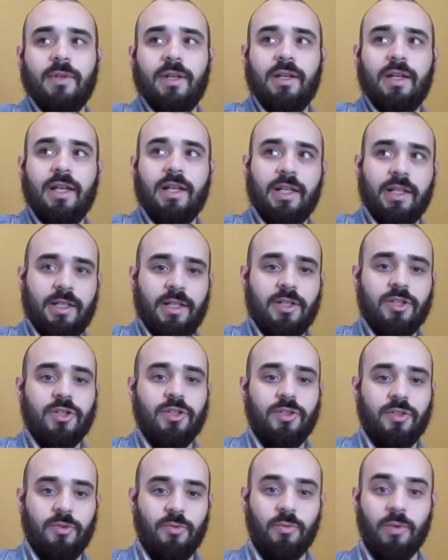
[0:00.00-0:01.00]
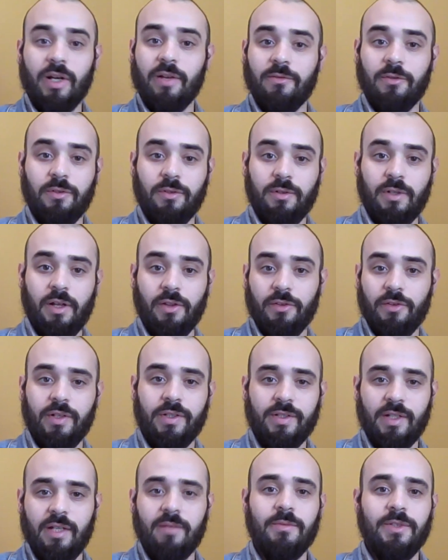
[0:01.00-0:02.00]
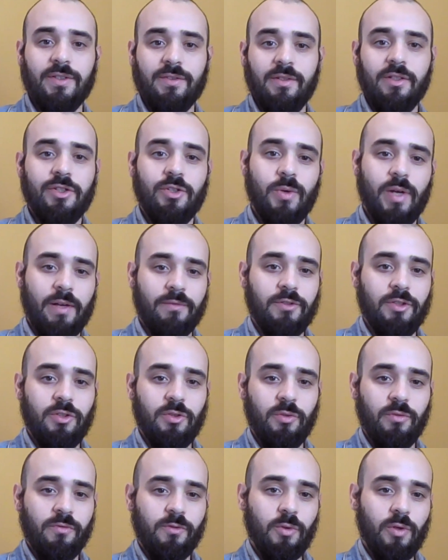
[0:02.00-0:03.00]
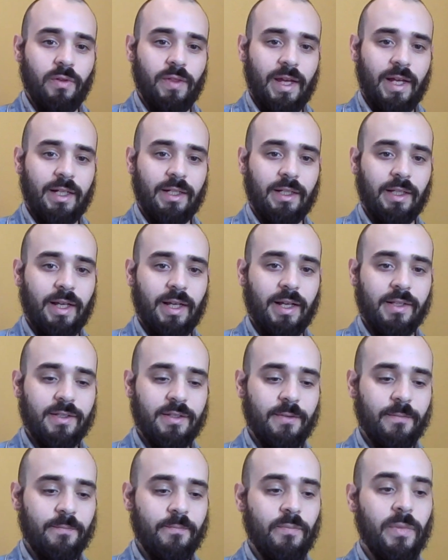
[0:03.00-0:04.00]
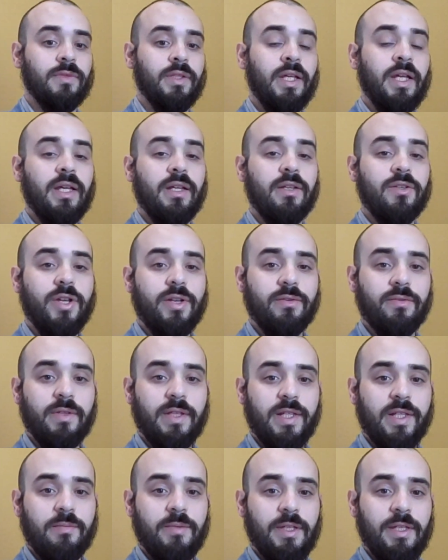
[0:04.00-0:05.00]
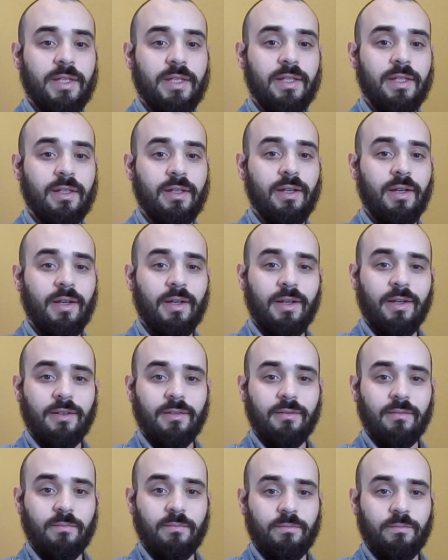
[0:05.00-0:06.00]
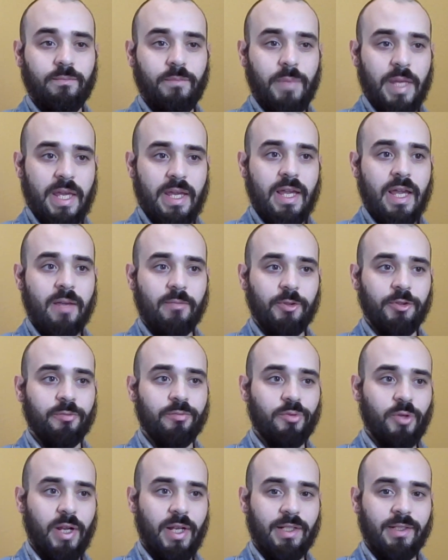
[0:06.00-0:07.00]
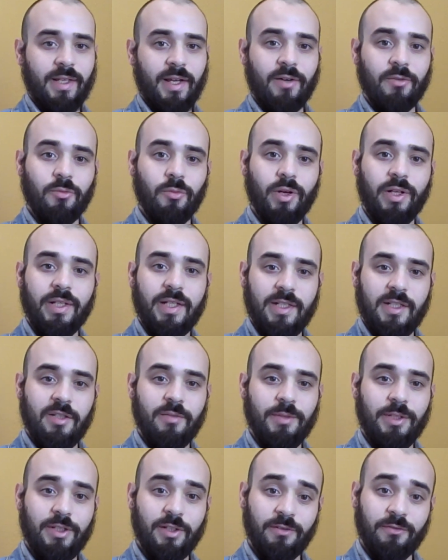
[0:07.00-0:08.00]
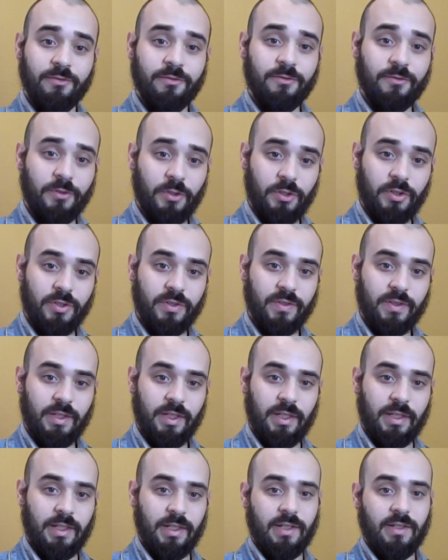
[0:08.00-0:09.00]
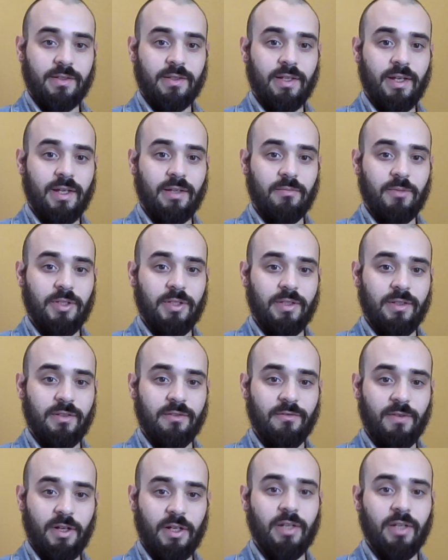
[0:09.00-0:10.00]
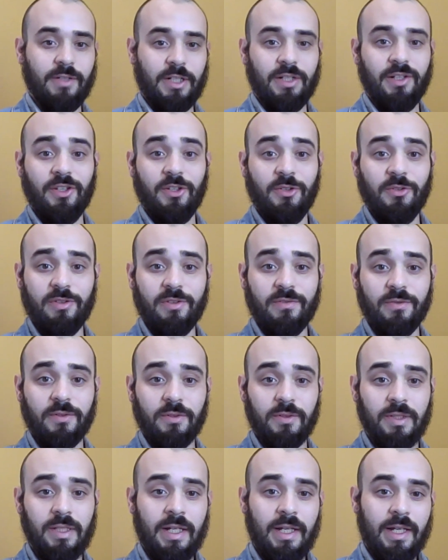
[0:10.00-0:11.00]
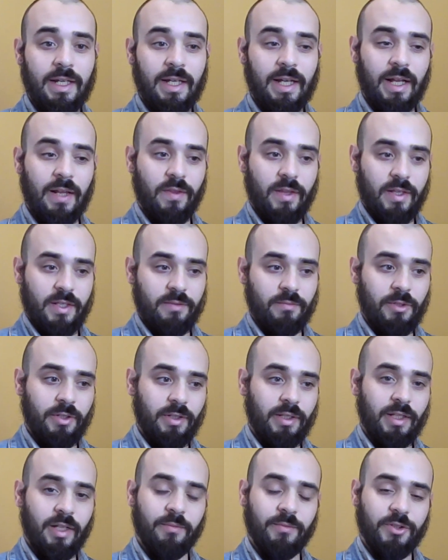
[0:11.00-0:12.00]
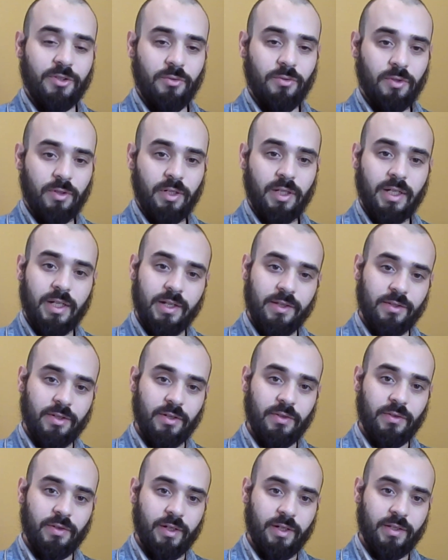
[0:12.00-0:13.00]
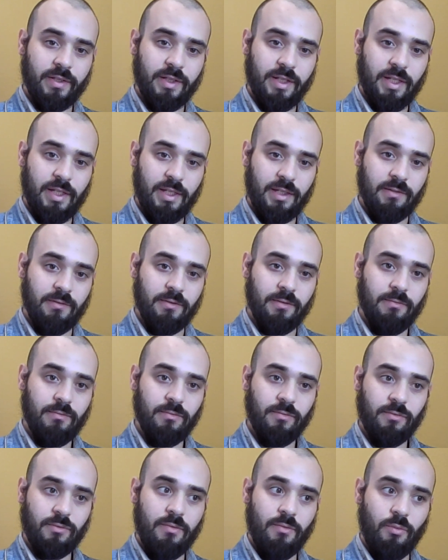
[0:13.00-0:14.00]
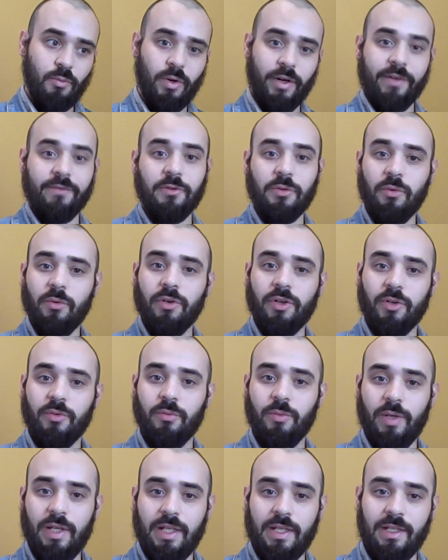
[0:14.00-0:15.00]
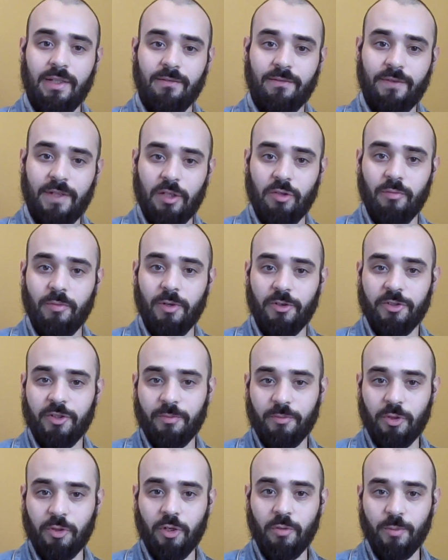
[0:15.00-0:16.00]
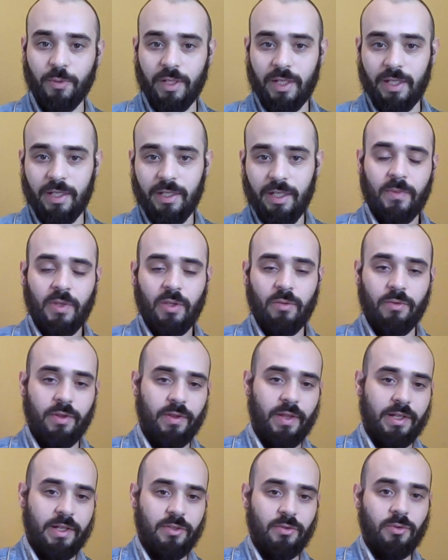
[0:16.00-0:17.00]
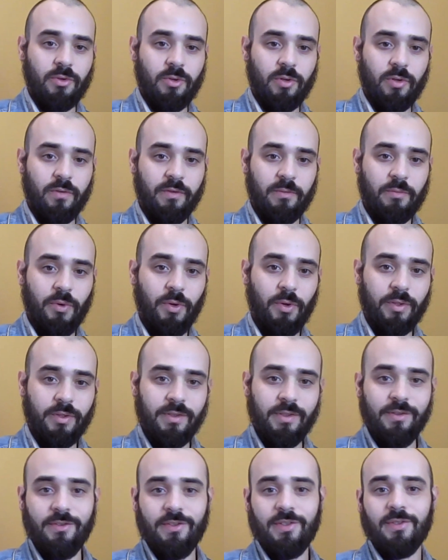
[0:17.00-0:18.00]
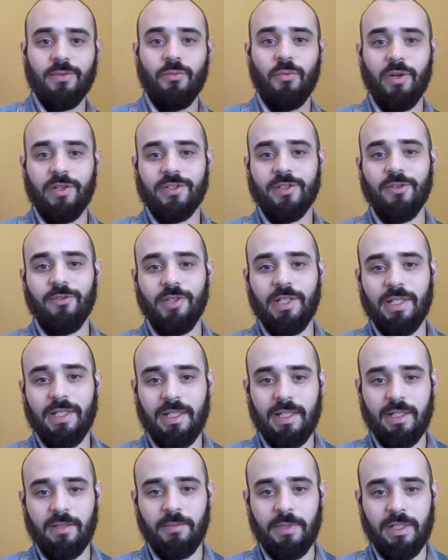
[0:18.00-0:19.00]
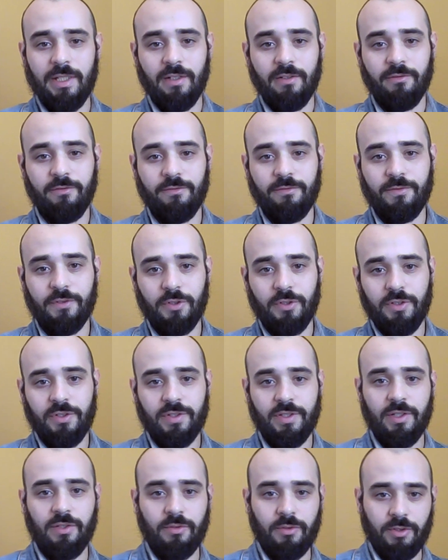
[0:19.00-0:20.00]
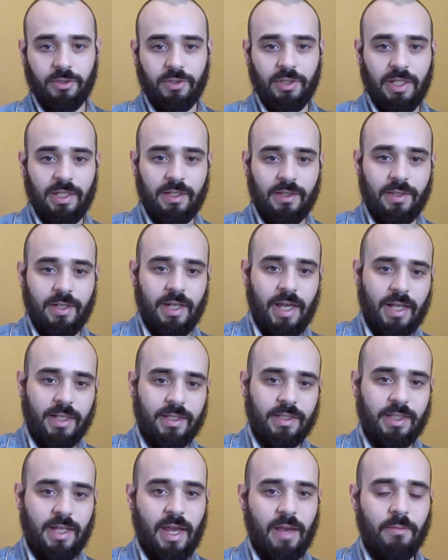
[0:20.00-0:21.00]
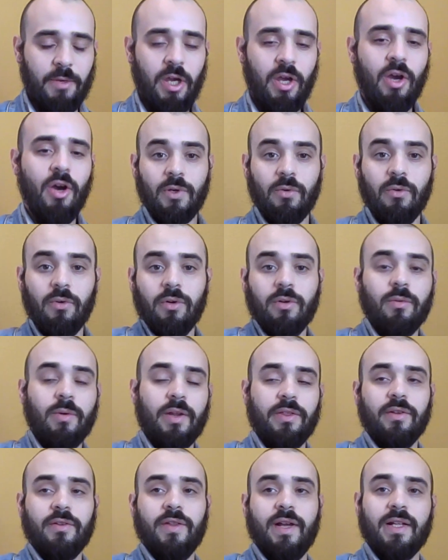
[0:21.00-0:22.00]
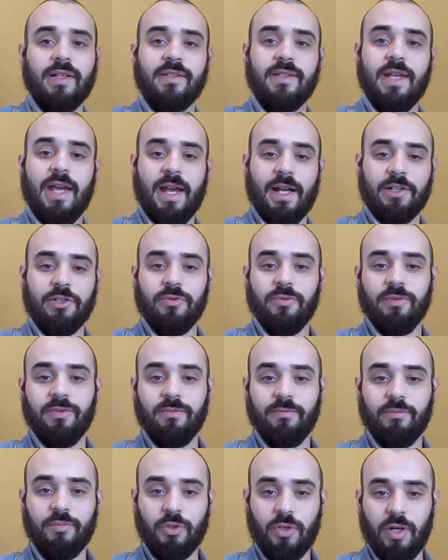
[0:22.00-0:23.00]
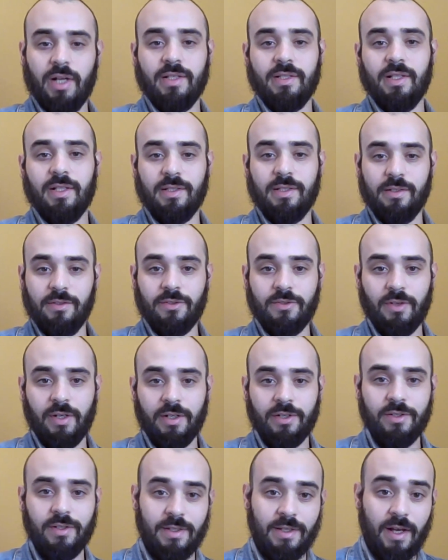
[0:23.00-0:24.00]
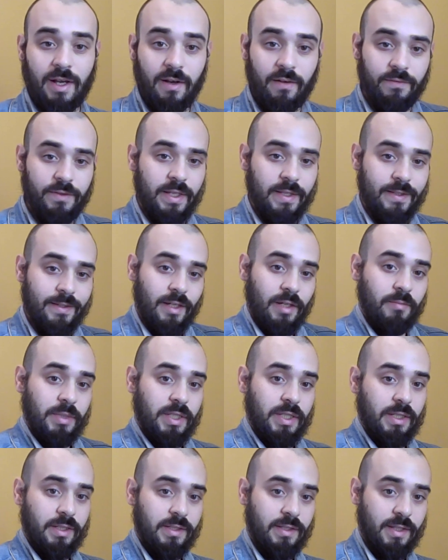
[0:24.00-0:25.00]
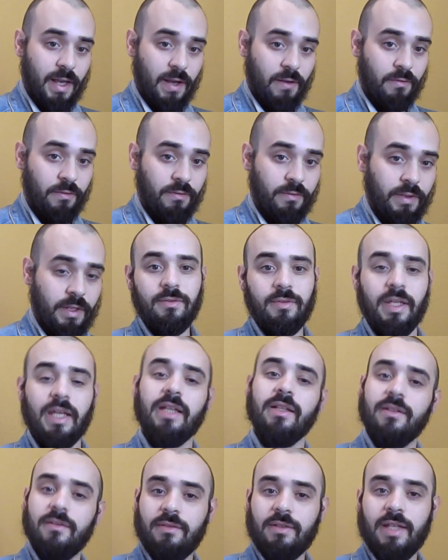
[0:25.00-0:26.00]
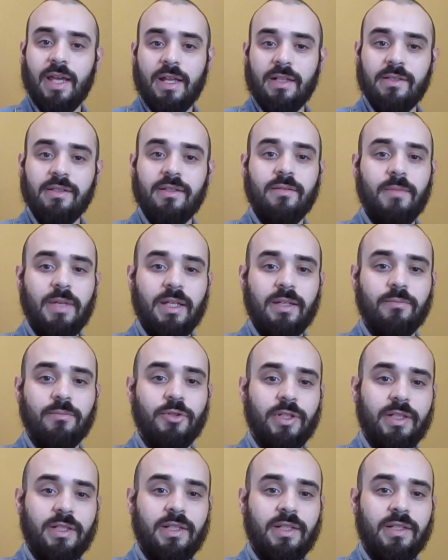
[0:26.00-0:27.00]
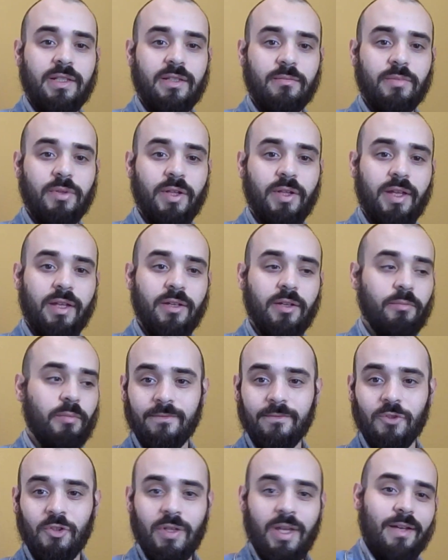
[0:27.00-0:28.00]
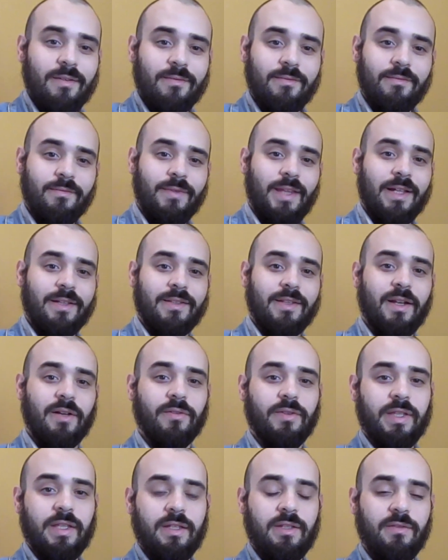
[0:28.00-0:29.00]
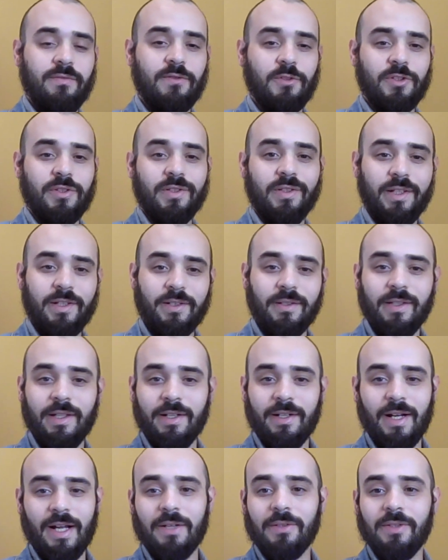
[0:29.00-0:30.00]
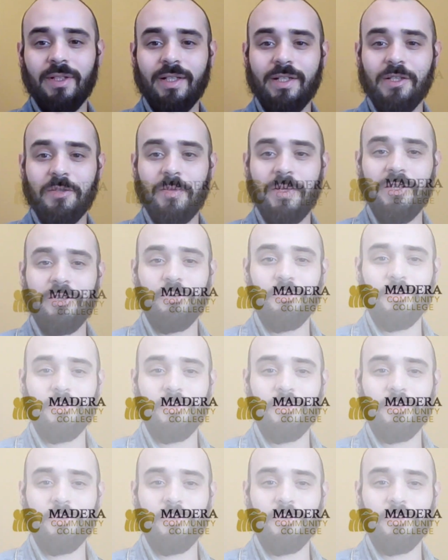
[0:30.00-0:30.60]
in addition to whatever other assignments that you have to do for that class. Generally speaking, being able to break down what needs to be done first in an assignment is very, very useful, and this model helps to organize our thoughts in whatever order we feel most appropriate, whether that's order of importance, what's going to need to be done first in order to get to the next step, or whether that's the actual process instructions of the assignment itself. It tends to make a pretty decent planner. So yeah, that's how the first later outline is meant to